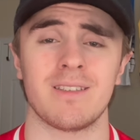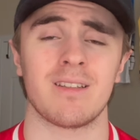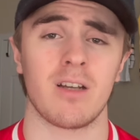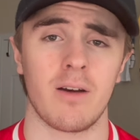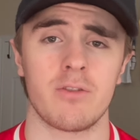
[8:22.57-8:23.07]
It's a
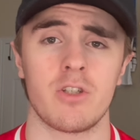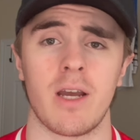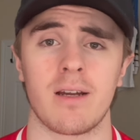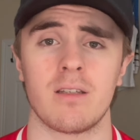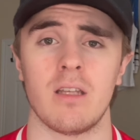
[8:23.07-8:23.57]
tough
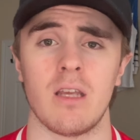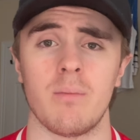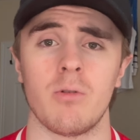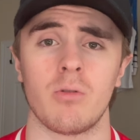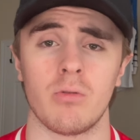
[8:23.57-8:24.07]
Czech
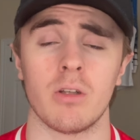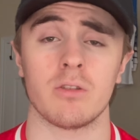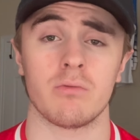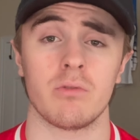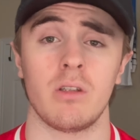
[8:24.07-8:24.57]
team who
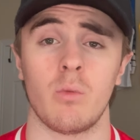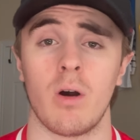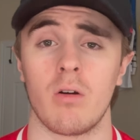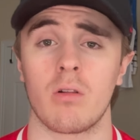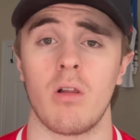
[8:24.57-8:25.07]
does really
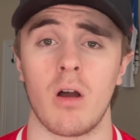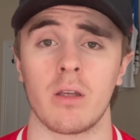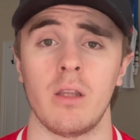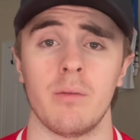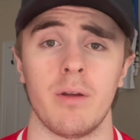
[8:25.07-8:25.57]
well
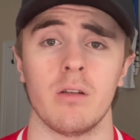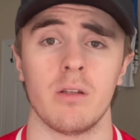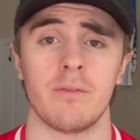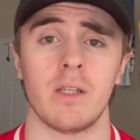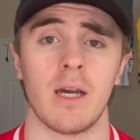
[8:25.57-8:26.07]
clogging the middle
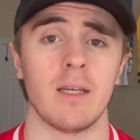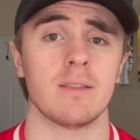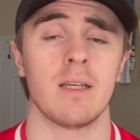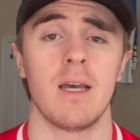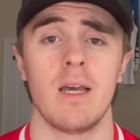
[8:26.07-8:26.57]
of the
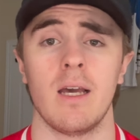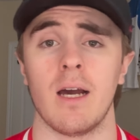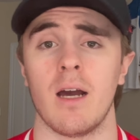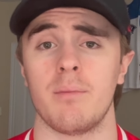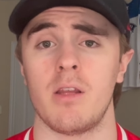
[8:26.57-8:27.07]
ice.
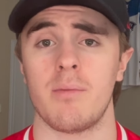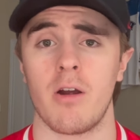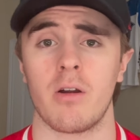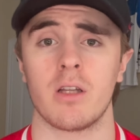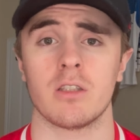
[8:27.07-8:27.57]
The
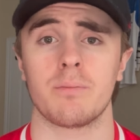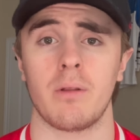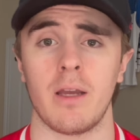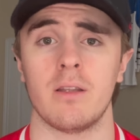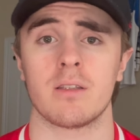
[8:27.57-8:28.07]
Americans
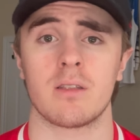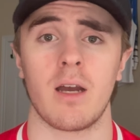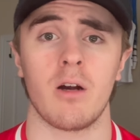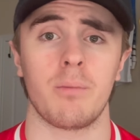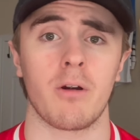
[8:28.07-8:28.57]
played the
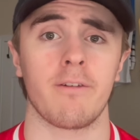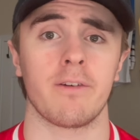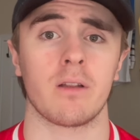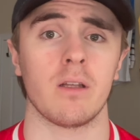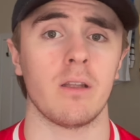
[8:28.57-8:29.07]
style
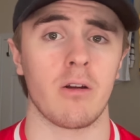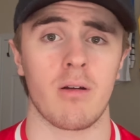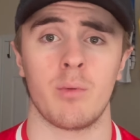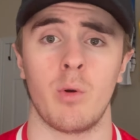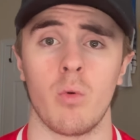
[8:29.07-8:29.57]
perfectly. They were
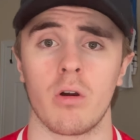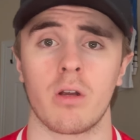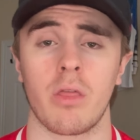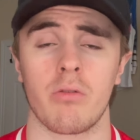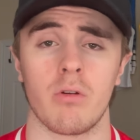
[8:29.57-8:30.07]
able to work
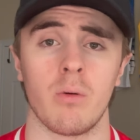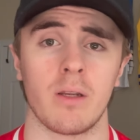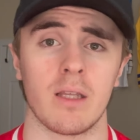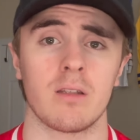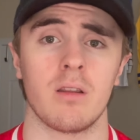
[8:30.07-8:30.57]
it through
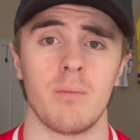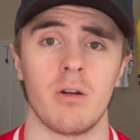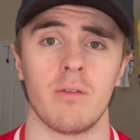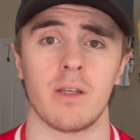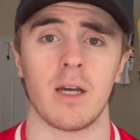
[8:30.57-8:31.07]
and get to the
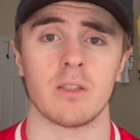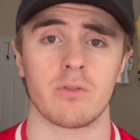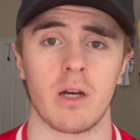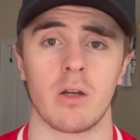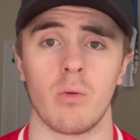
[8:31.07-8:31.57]
middle of the ice
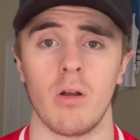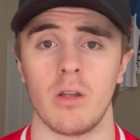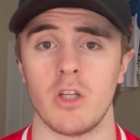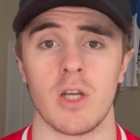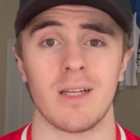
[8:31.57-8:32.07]
for
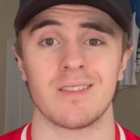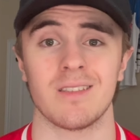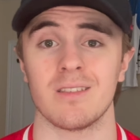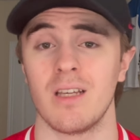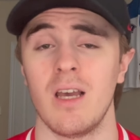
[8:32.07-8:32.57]
high-quality
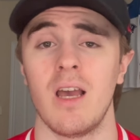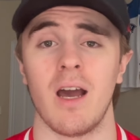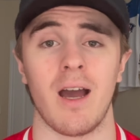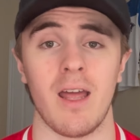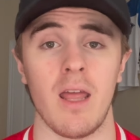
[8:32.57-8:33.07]
chances
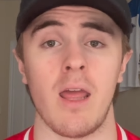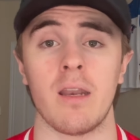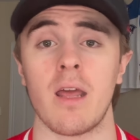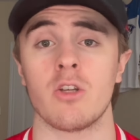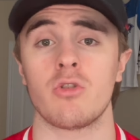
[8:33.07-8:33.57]

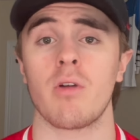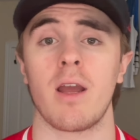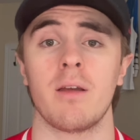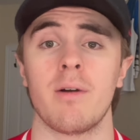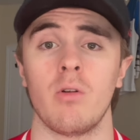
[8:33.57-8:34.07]
and
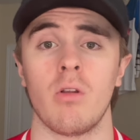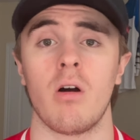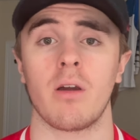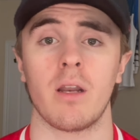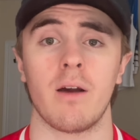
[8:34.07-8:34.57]
drag them out
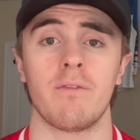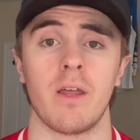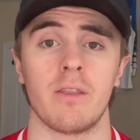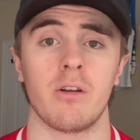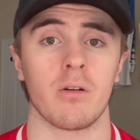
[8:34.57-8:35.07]
long enough
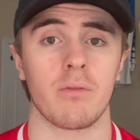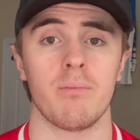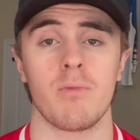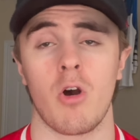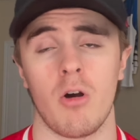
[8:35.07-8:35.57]
that they're
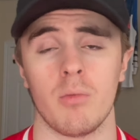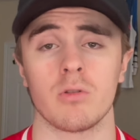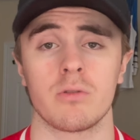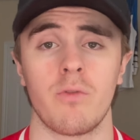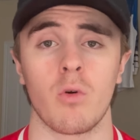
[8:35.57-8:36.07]

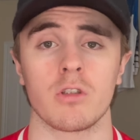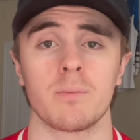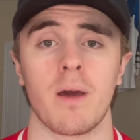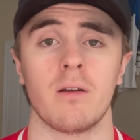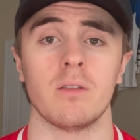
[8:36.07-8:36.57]
almost forced
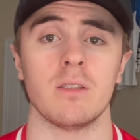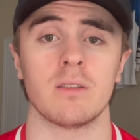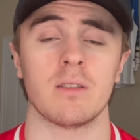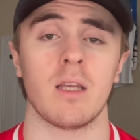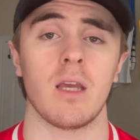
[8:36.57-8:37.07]
penalties
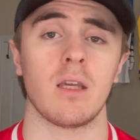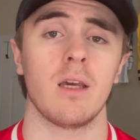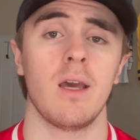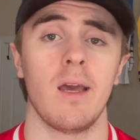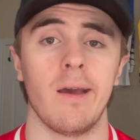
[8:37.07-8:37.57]
to take
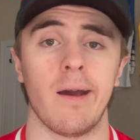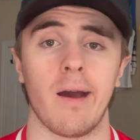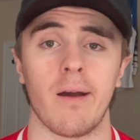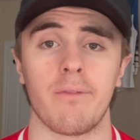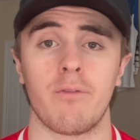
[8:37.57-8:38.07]

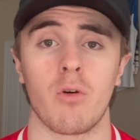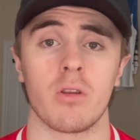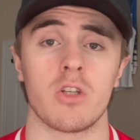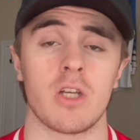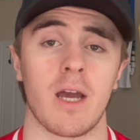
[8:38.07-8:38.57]
for
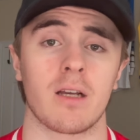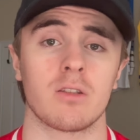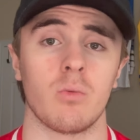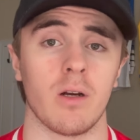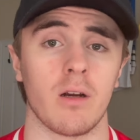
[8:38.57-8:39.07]
the
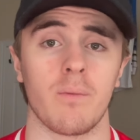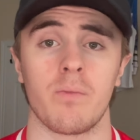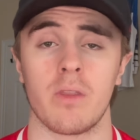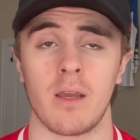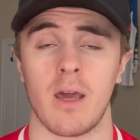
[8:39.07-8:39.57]
Czechs, where
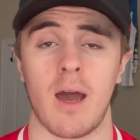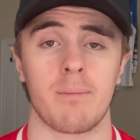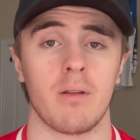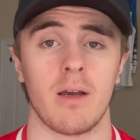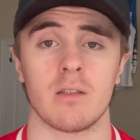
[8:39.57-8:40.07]
they
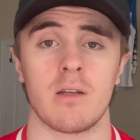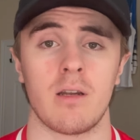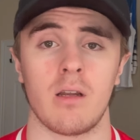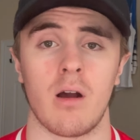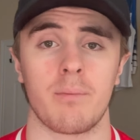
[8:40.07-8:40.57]
capitalize on
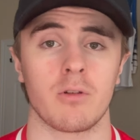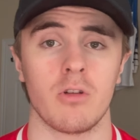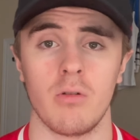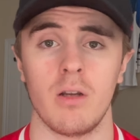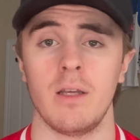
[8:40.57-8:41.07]
any
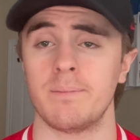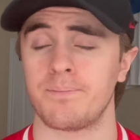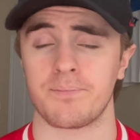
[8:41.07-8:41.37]
opportunity.